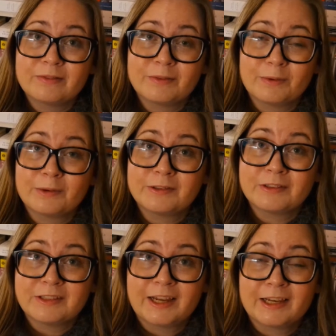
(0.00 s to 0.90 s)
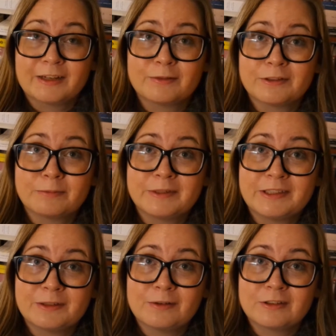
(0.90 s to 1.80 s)
thought the tag was
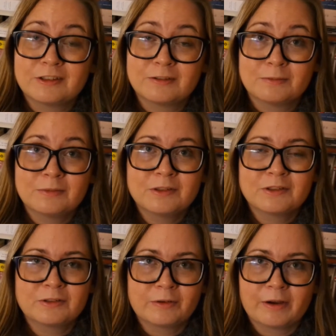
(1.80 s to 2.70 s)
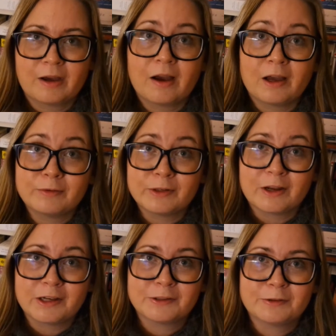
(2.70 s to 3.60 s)
pretty awesome, so I would
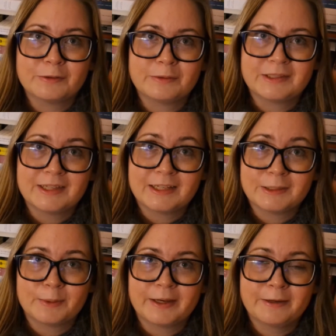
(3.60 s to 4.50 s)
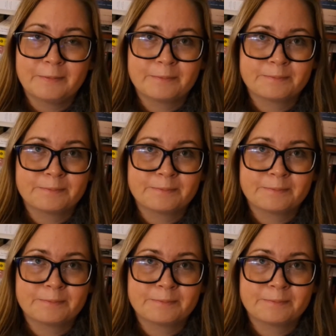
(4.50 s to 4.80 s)
like to do it anyway.